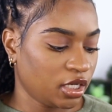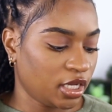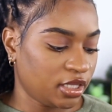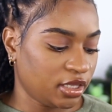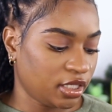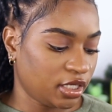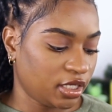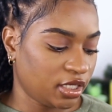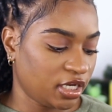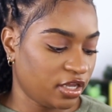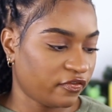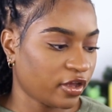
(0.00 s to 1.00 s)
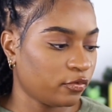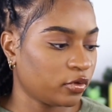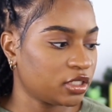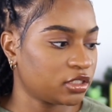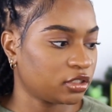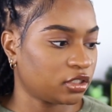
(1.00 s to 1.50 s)
and then if I
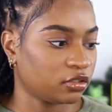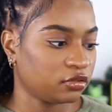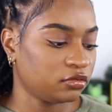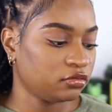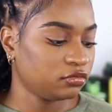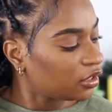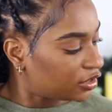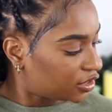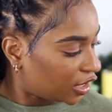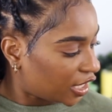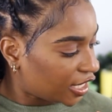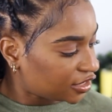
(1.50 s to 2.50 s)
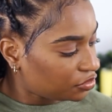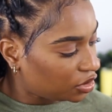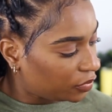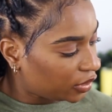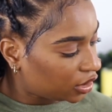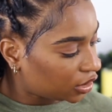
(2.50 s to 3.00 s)
wanted to code, it's gonna ask me to
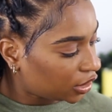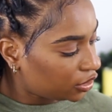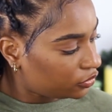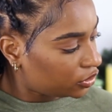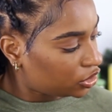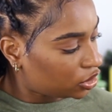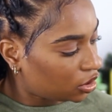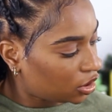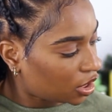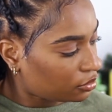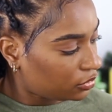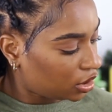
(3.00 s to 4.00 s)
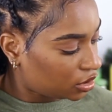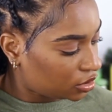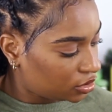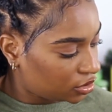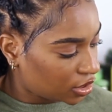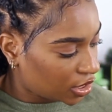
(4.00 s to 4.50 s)
pick a language, and then I'm gonna
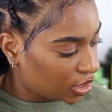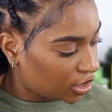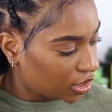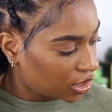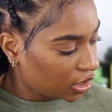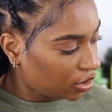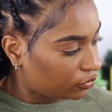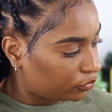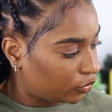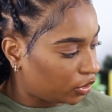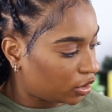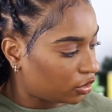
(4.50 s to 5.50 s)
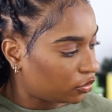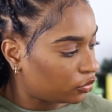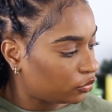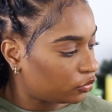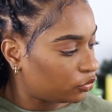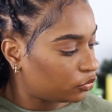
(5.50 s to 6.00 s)
say, I don't
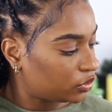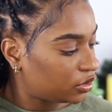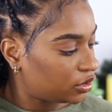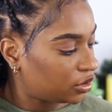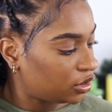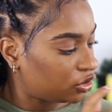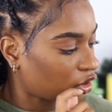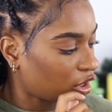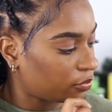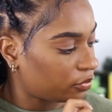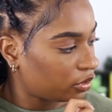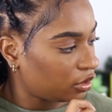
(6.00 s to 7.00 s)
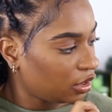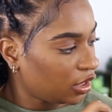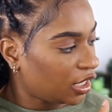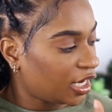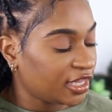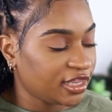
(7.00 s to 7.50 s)
know, C#.
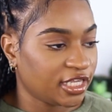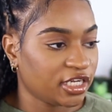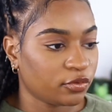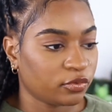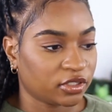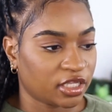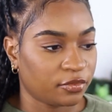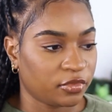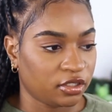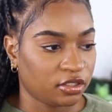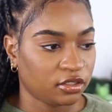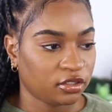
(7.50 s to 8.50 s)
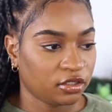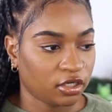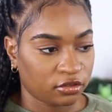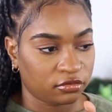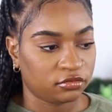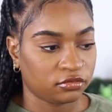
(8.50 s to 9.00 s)
And then it will let me
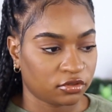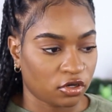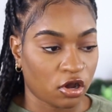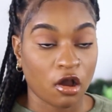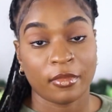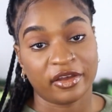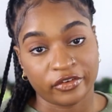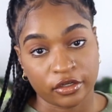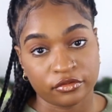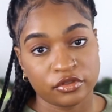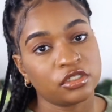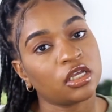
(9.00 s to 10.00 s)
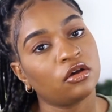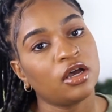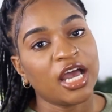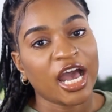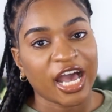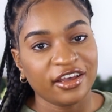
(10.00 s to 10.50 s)
code on my phone. So
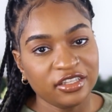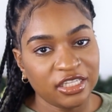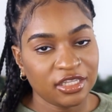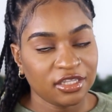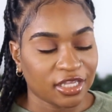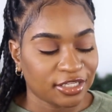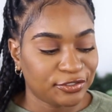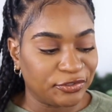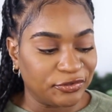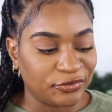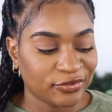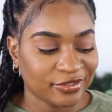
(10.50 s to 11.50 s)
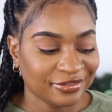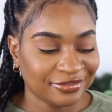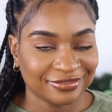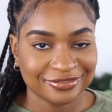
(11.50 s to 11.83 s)
I really think that's cool.